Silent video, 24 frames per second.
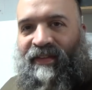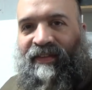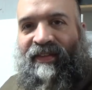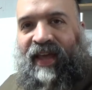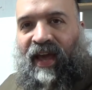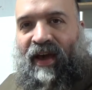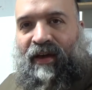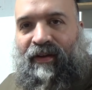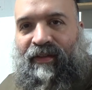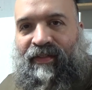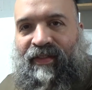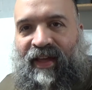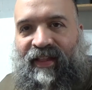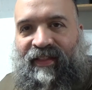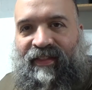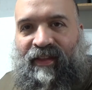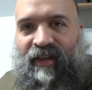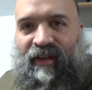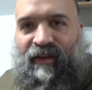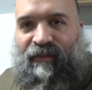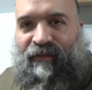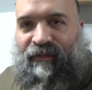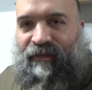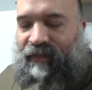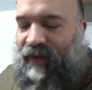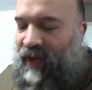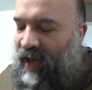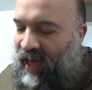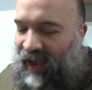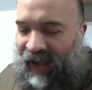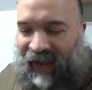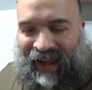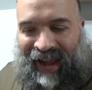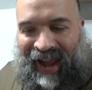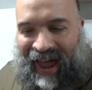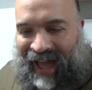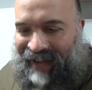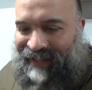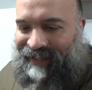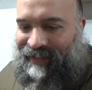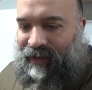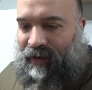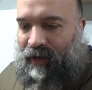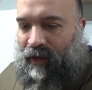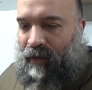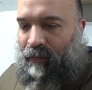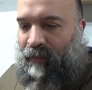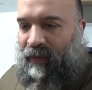to town in that diff. I locked
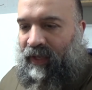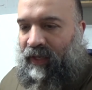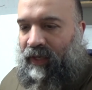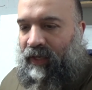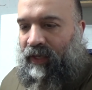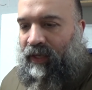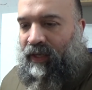it up.